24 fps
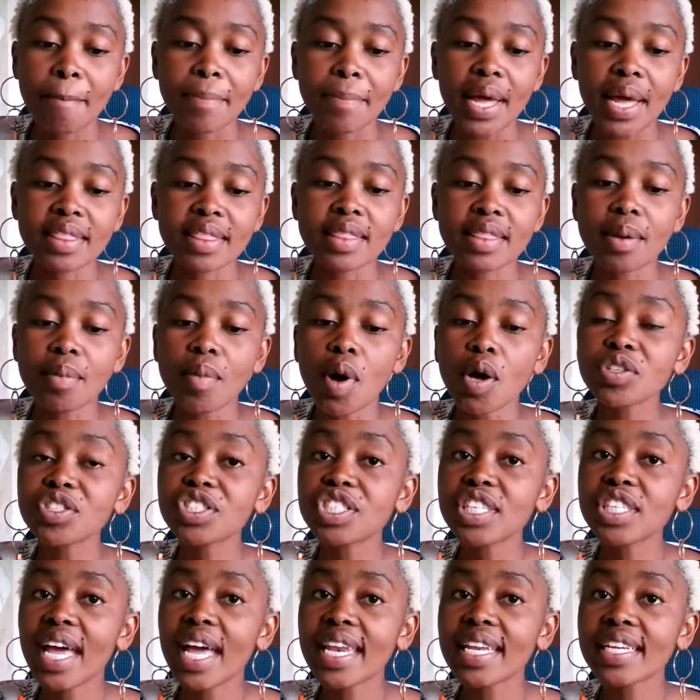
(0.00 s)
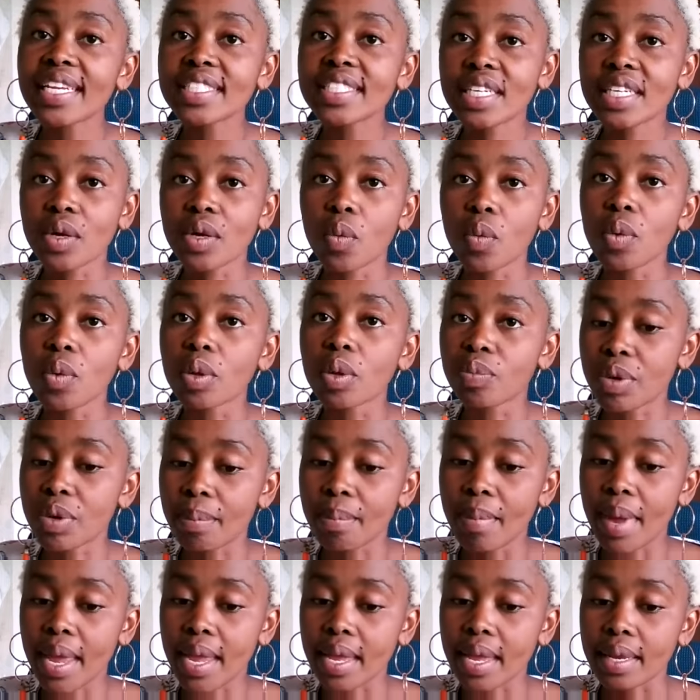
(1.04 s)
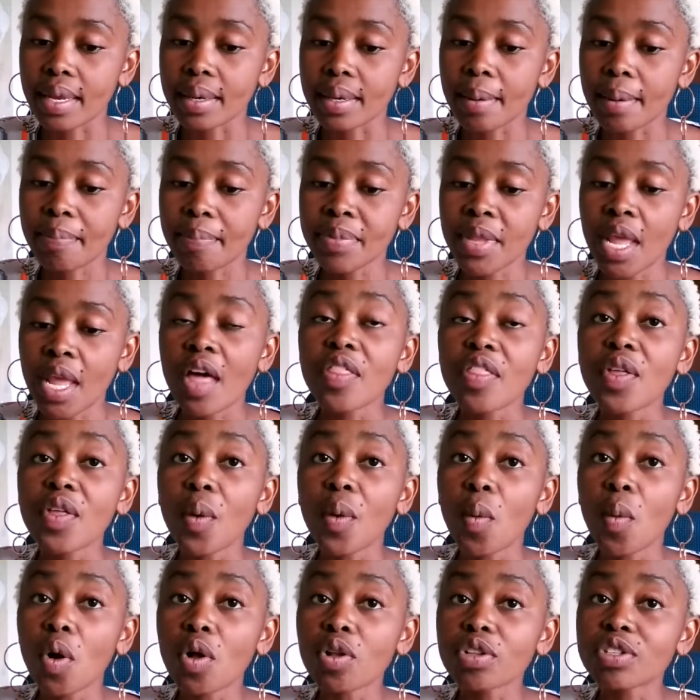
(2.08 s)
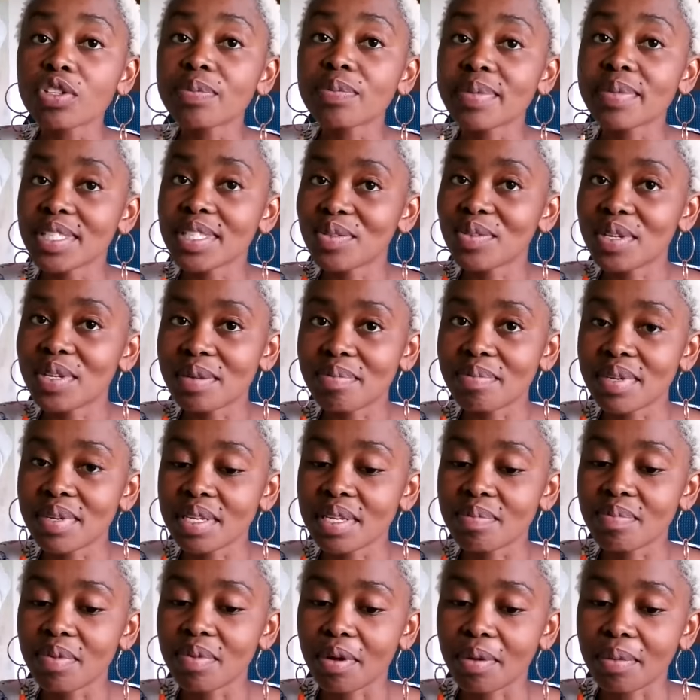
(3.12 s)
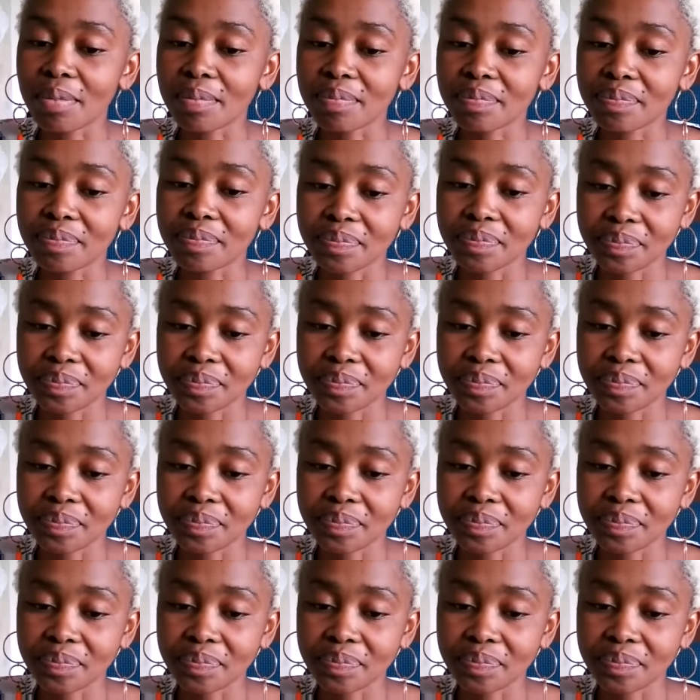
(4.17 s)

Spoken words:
But the most challenging will remain the walls between people.